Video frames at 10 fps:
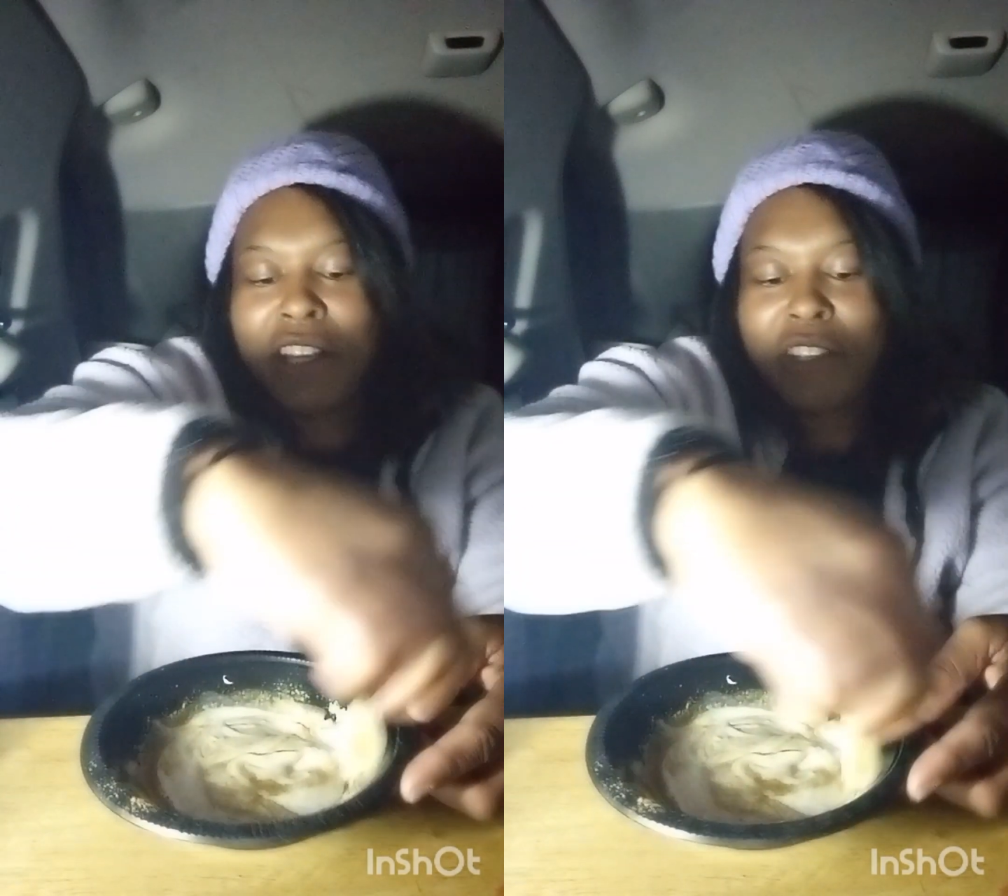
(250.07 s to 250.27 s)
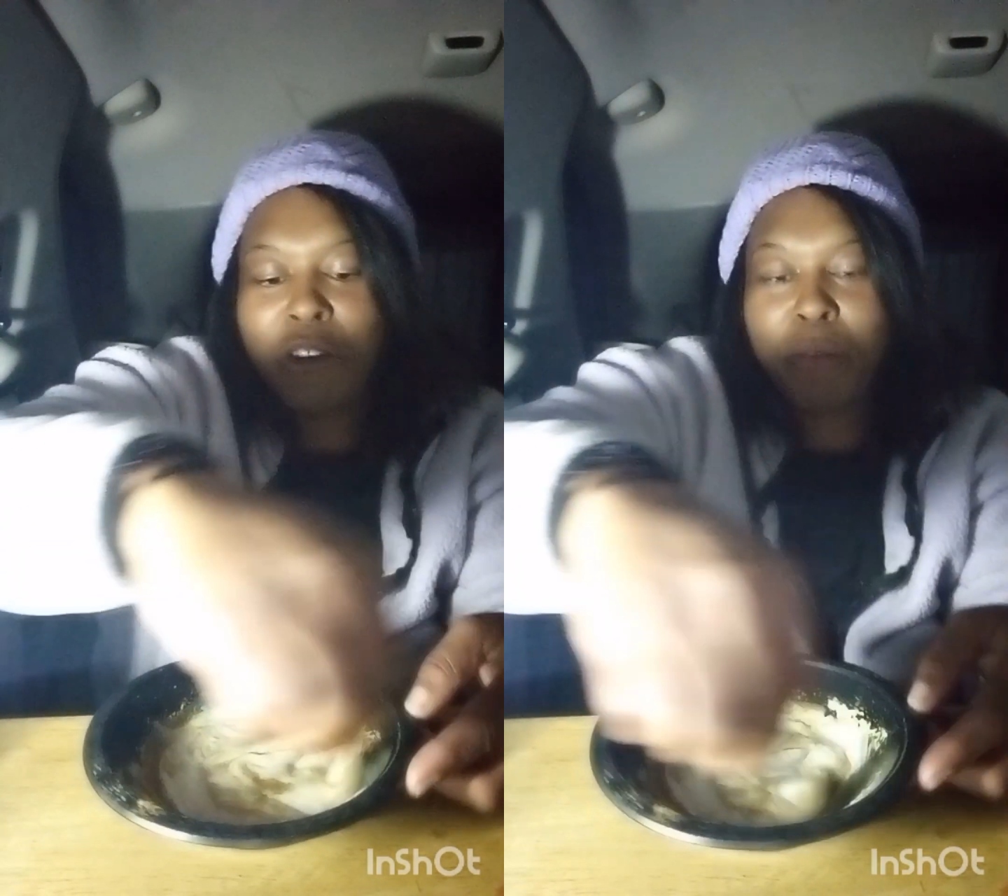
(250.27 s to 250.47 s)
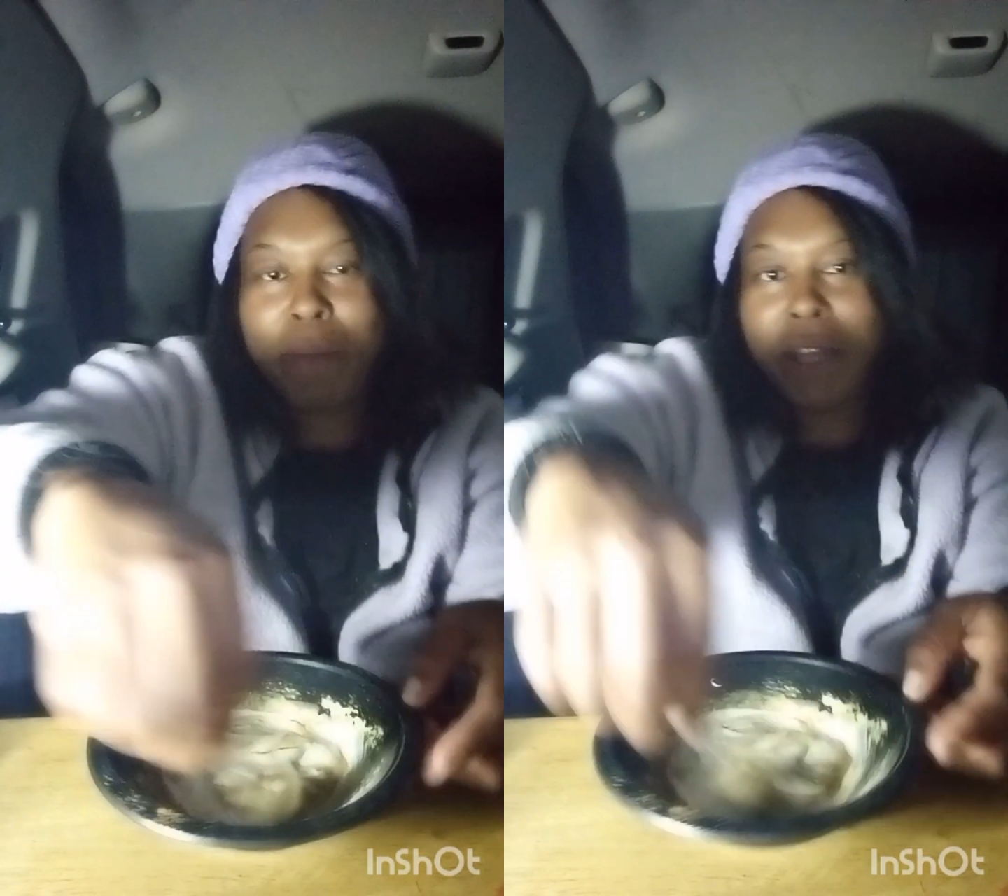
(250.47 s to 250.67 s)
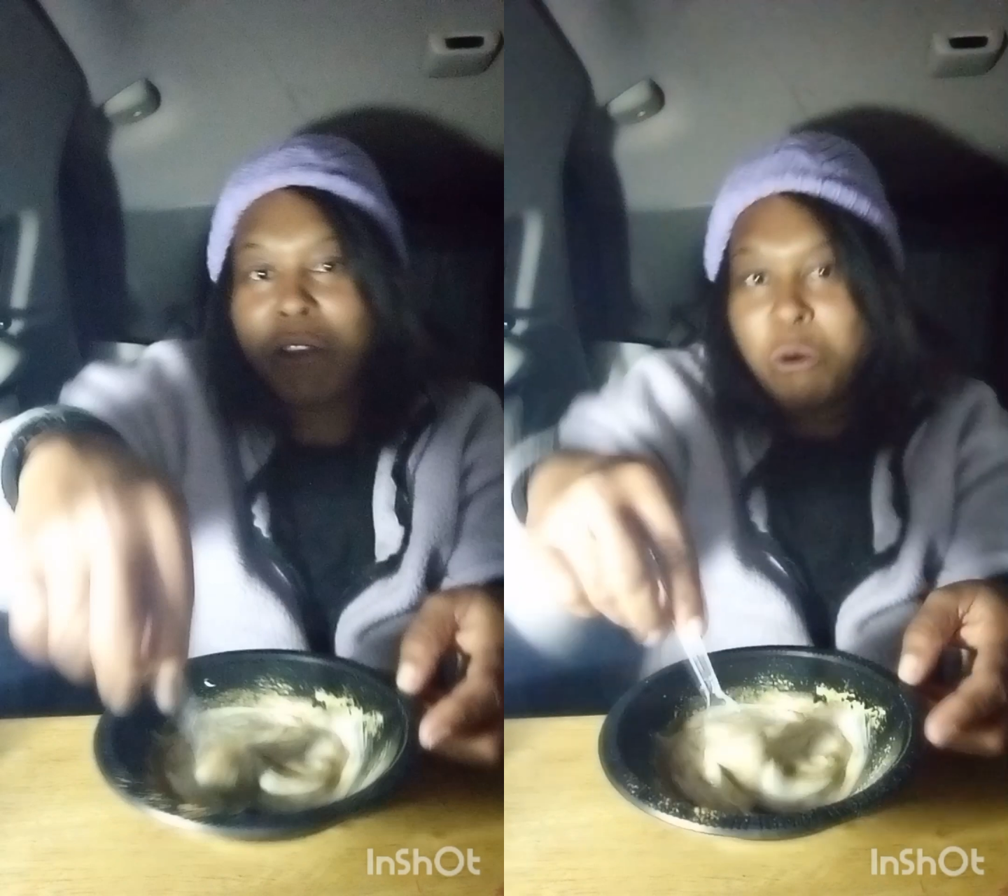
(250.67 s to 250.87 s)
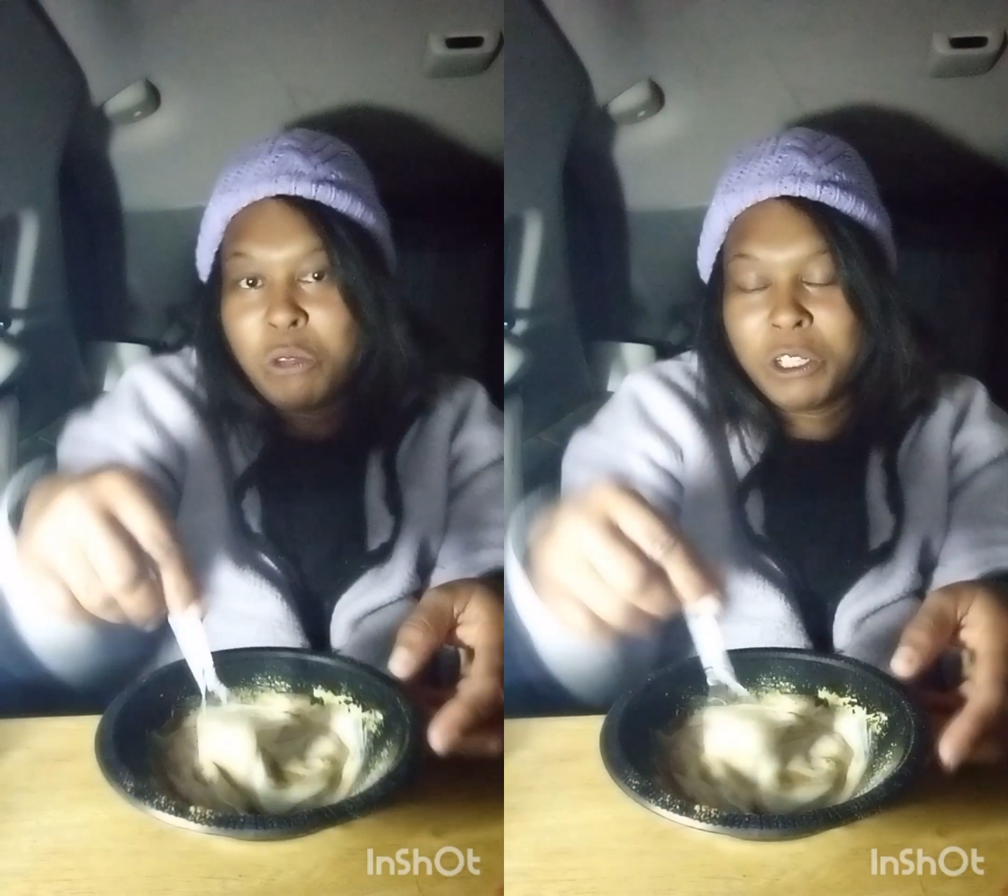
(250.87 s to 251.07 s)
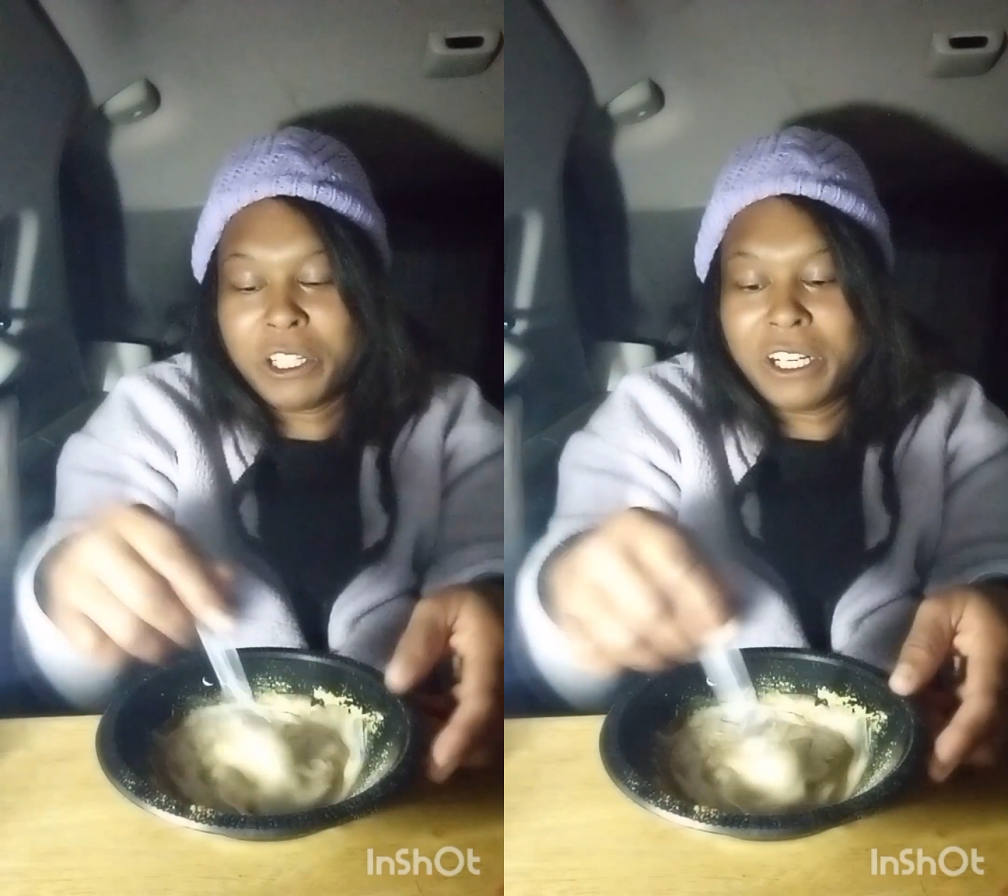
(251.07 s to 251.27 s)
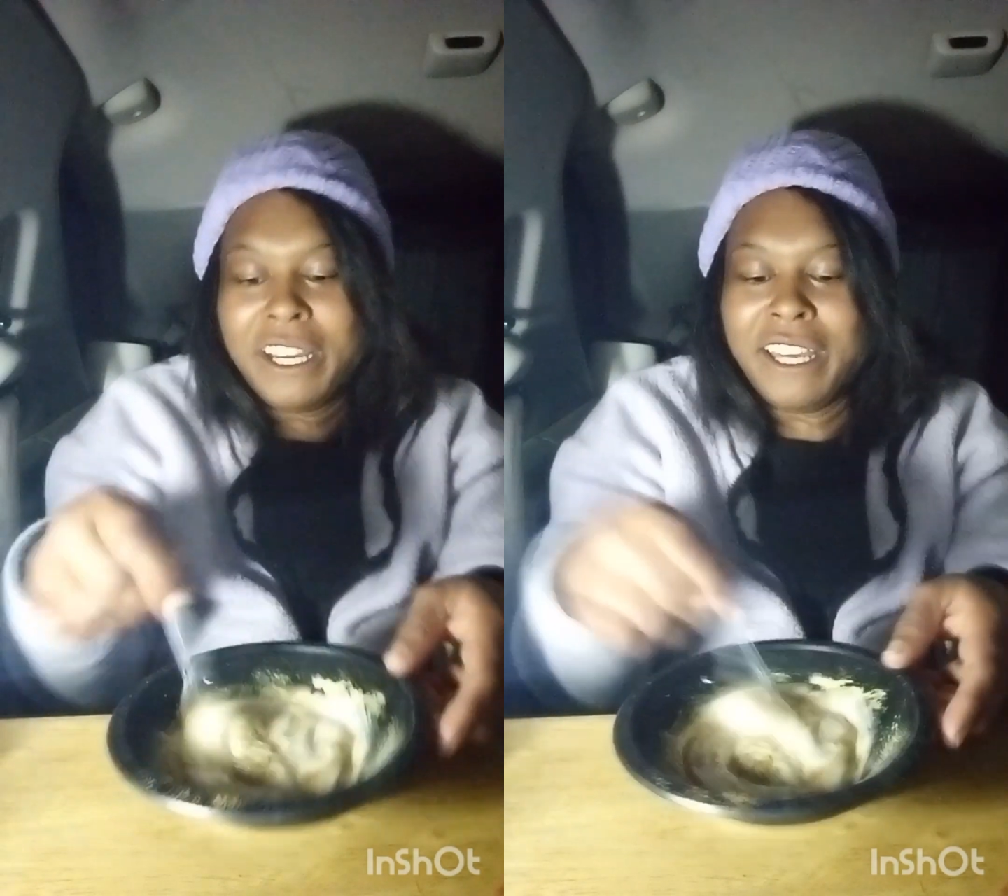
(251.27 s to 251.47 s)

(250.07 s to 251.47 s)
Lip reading: So for me, the cooler.